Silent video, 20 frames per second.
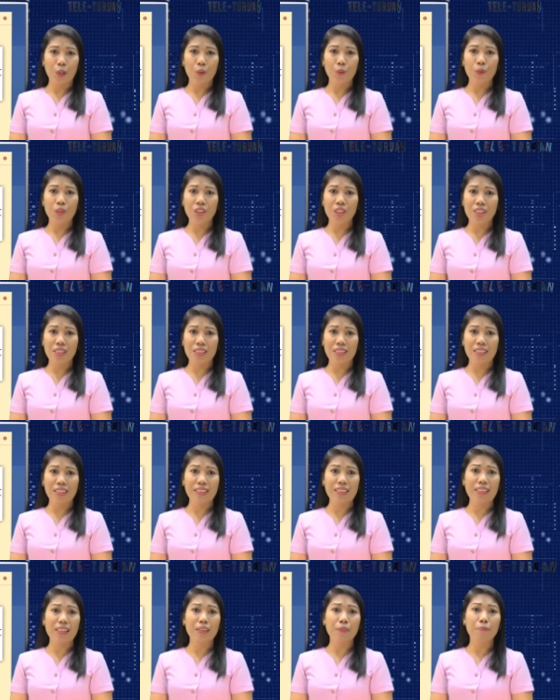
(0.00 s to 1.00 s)
which is
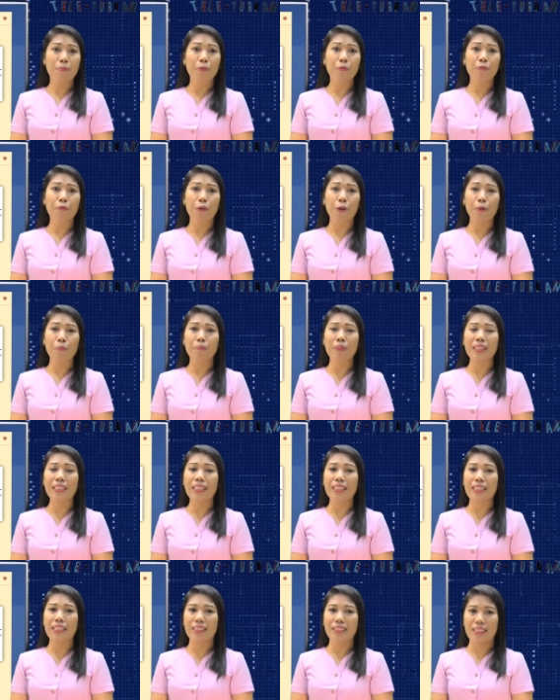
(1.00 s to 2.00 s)
critically performed by
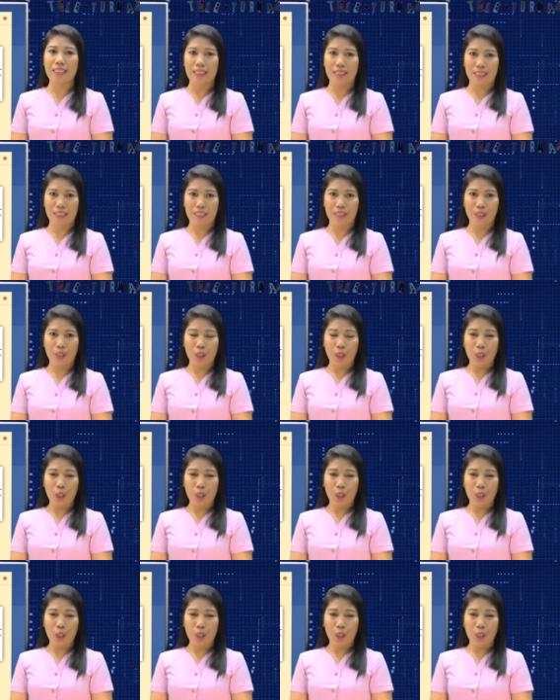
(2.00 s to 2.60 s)
the kidneys.